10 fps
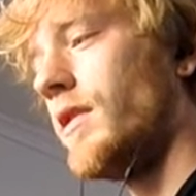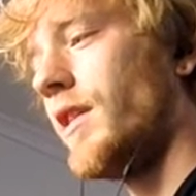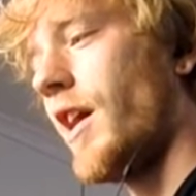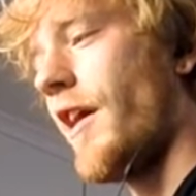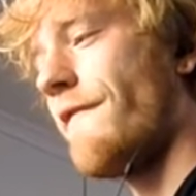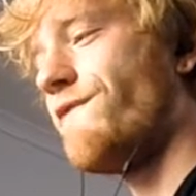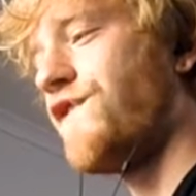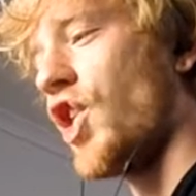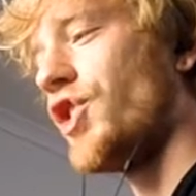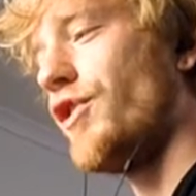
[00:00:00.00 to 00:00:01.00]
Yeah,
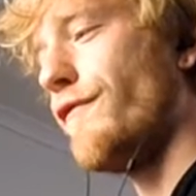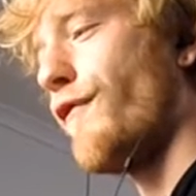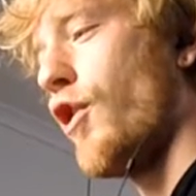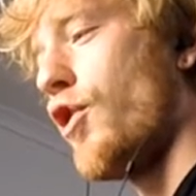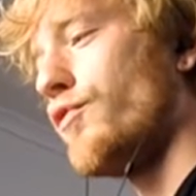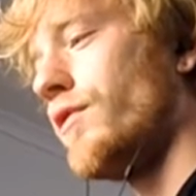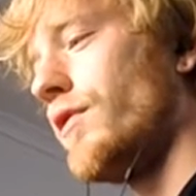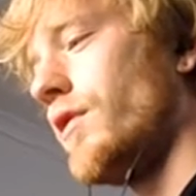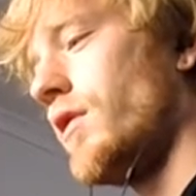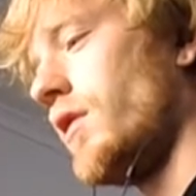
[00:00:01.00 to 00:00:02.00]
fuck you, phone.
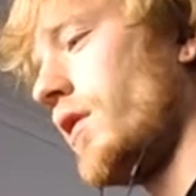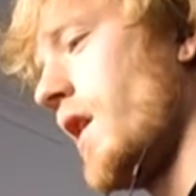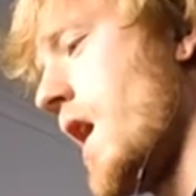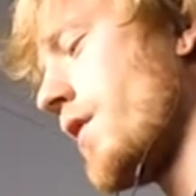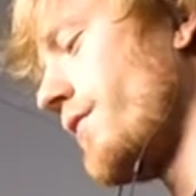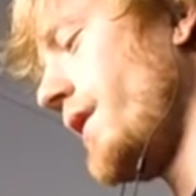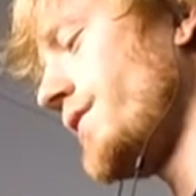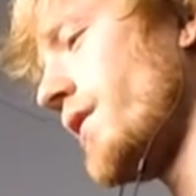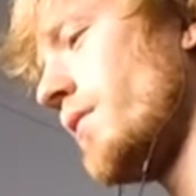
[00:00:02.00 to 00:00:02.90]
I don't need you